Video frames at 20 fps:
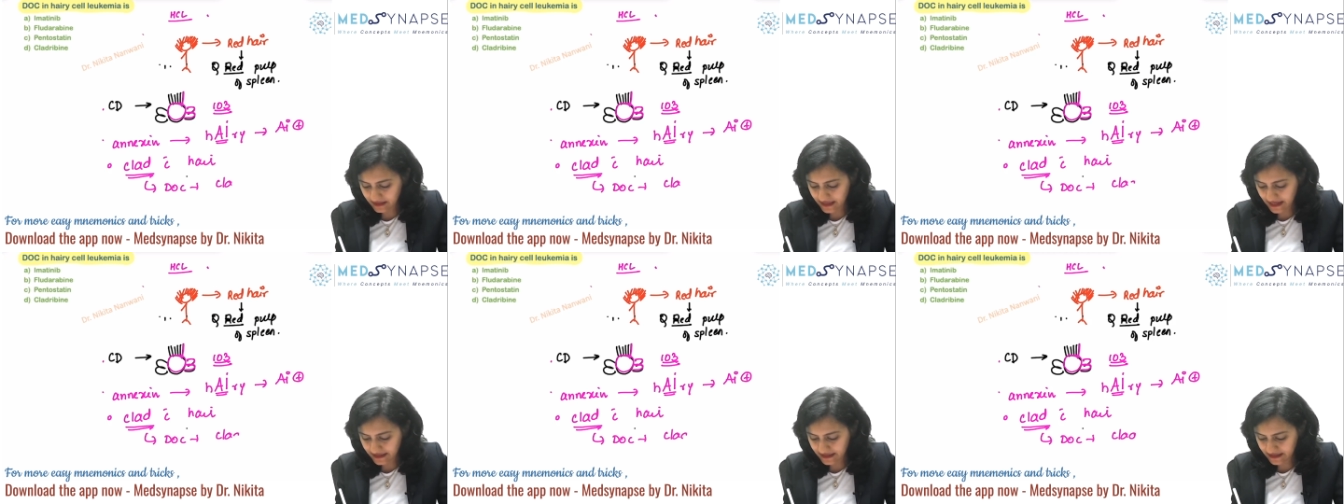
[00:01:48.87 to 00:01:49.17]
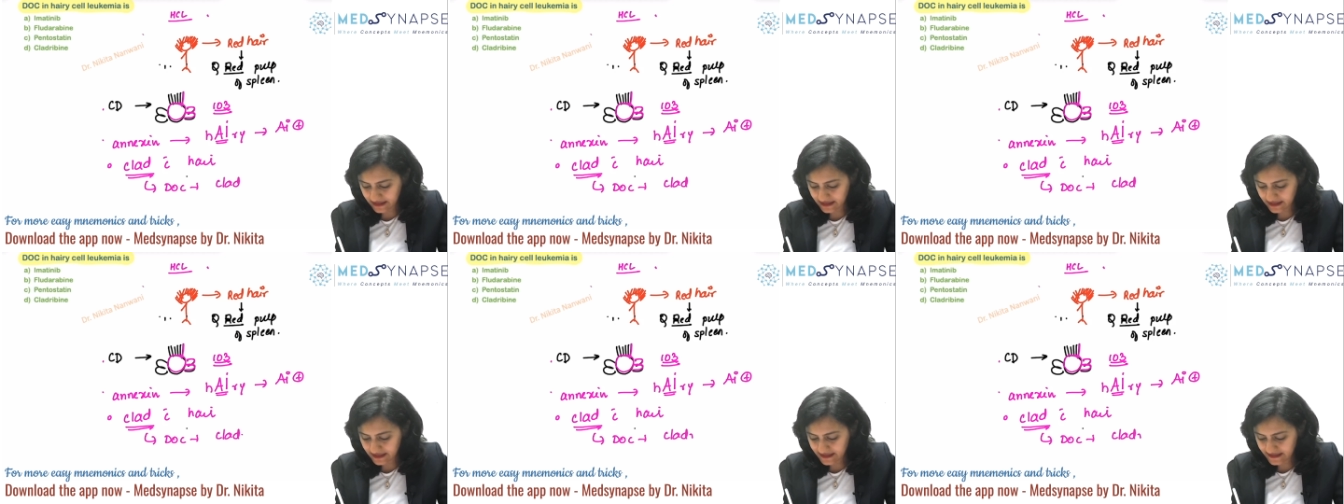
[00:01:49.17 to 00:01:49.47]
that
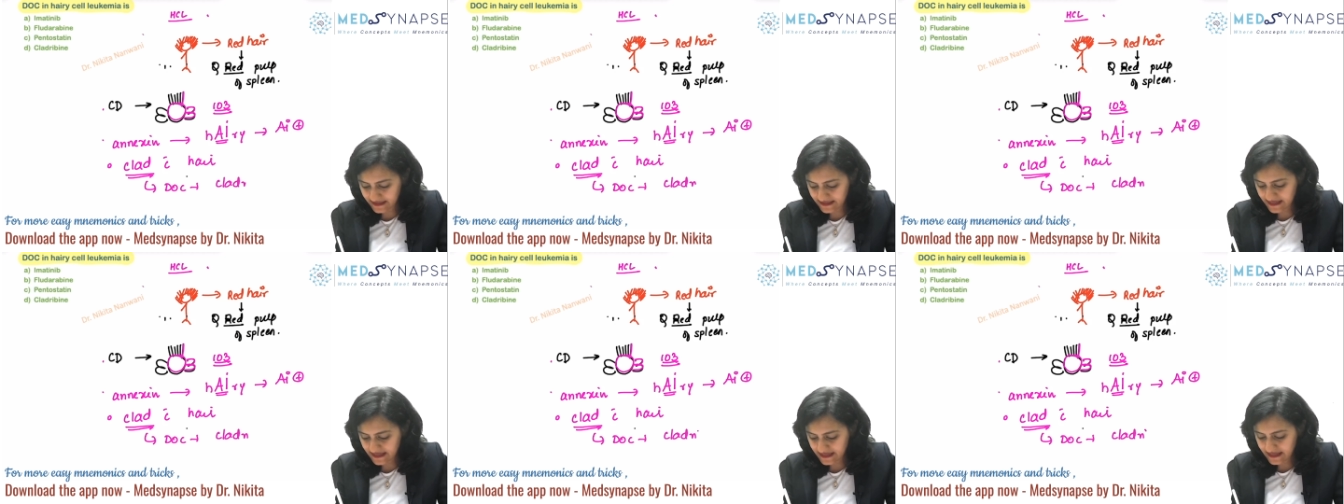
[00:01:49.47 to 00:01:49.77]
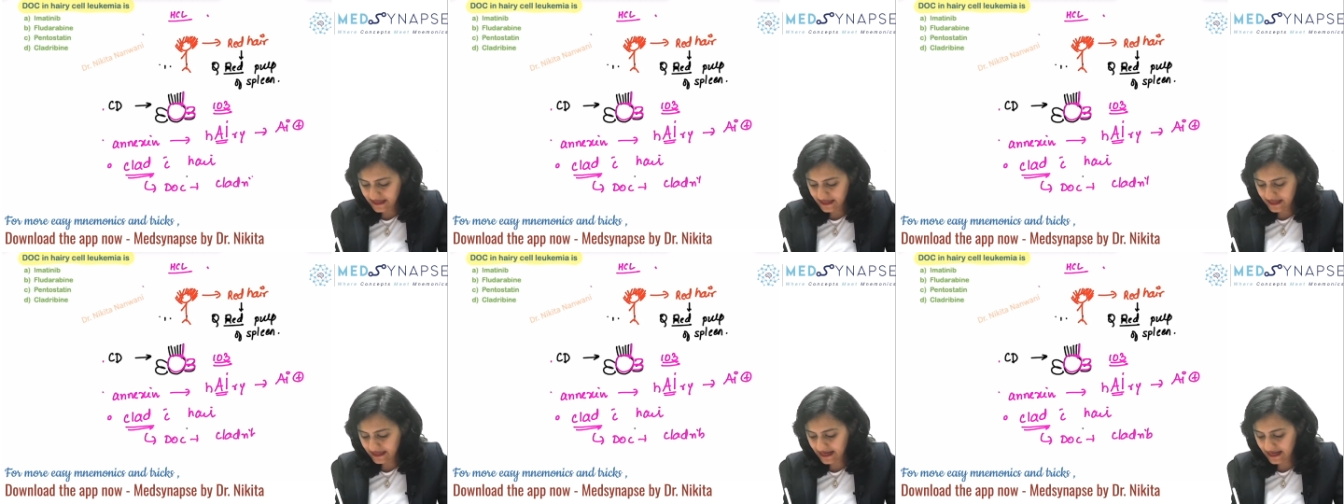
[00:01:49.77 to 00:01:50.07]
is
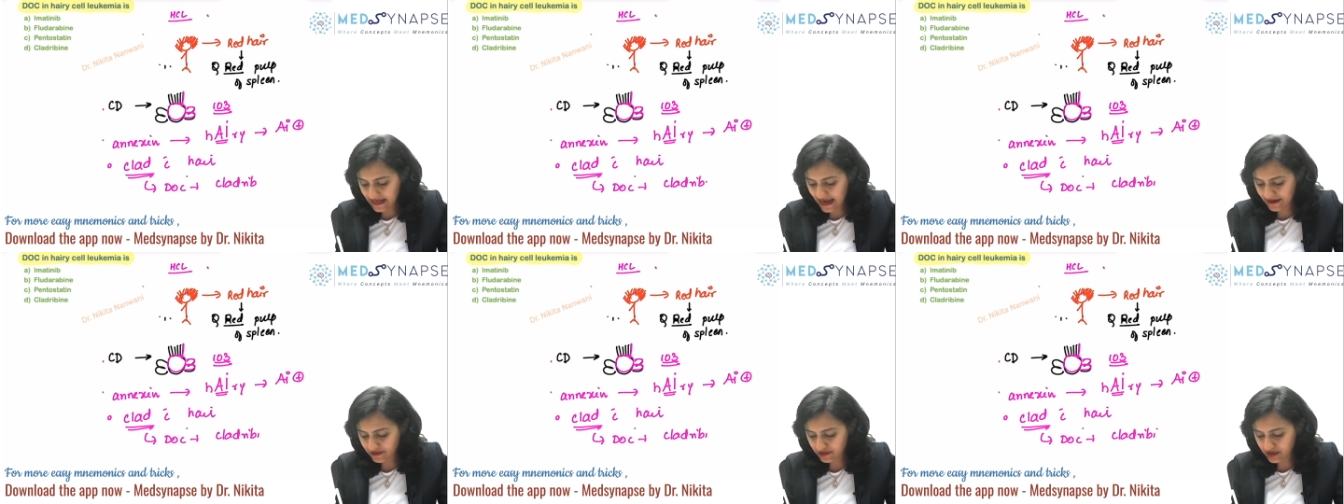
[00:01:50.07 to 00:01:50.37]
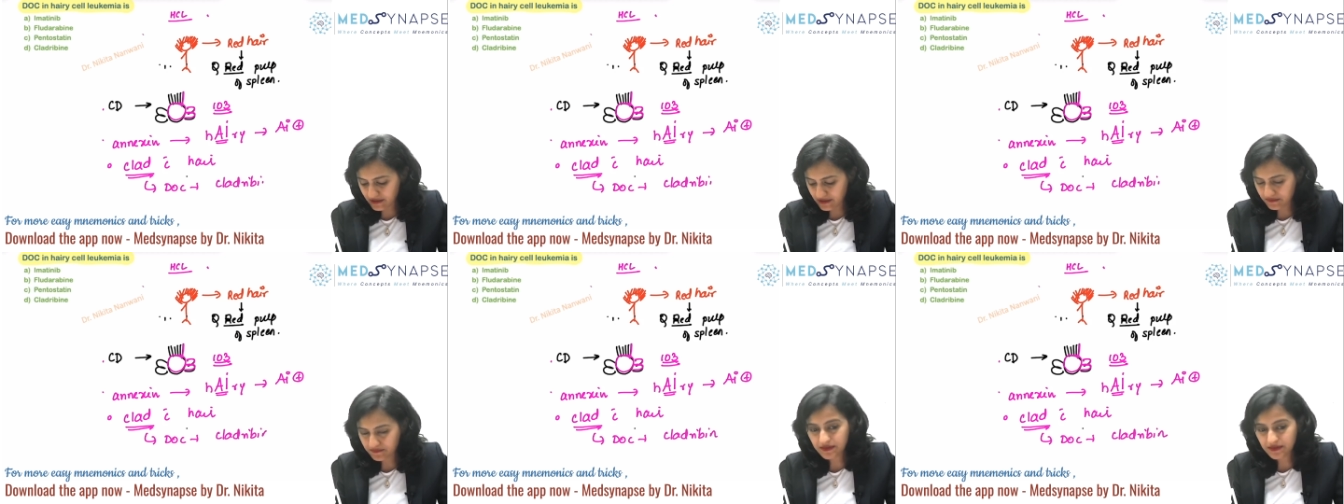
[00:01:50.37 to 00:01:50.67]

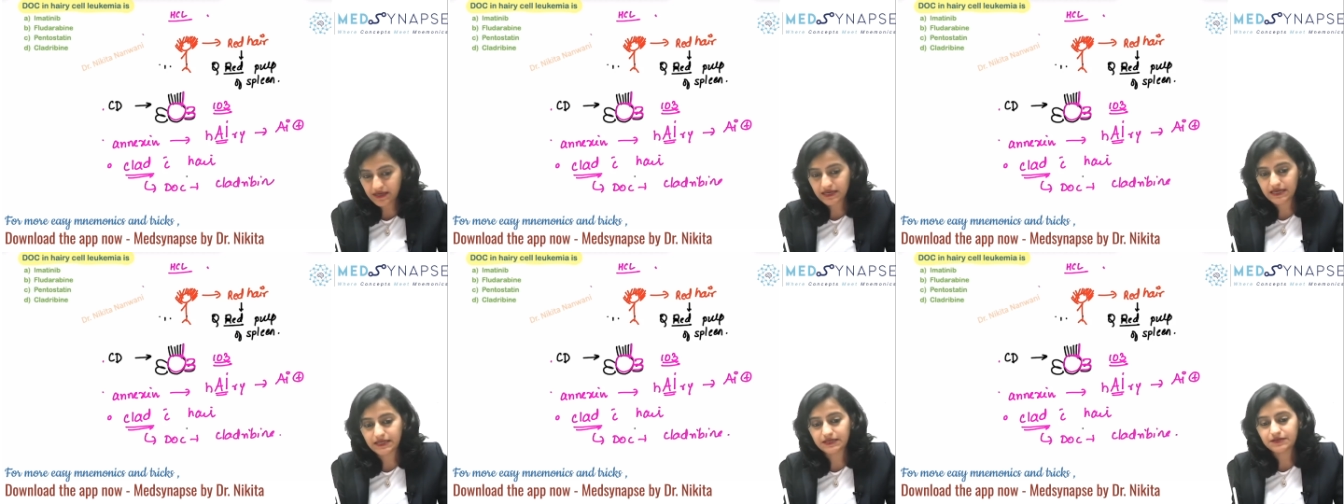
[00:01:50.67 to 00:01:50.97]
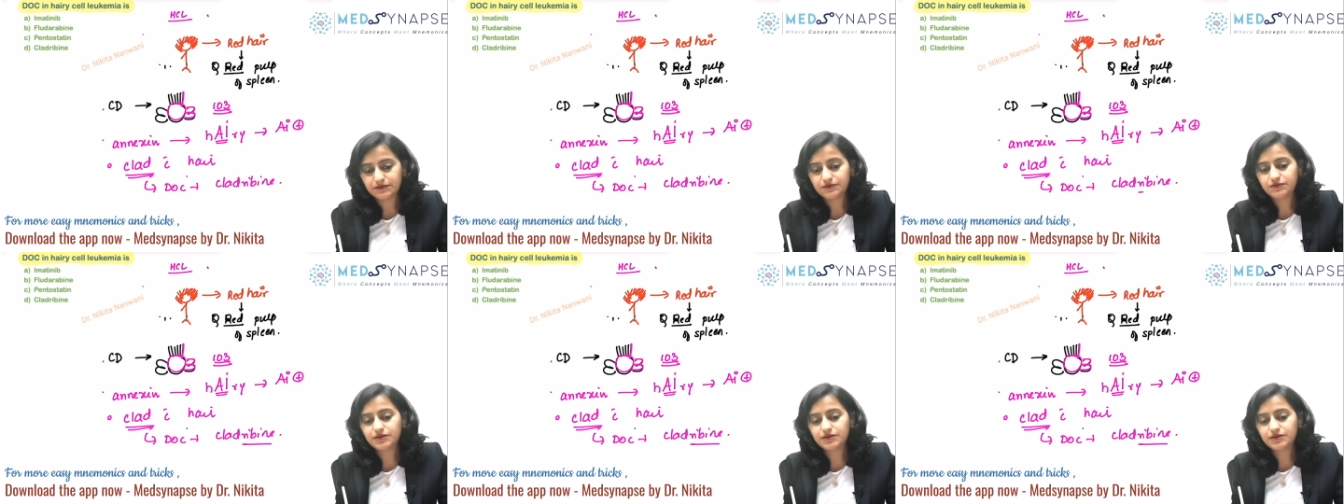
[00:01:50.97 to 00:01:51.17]
cladribine.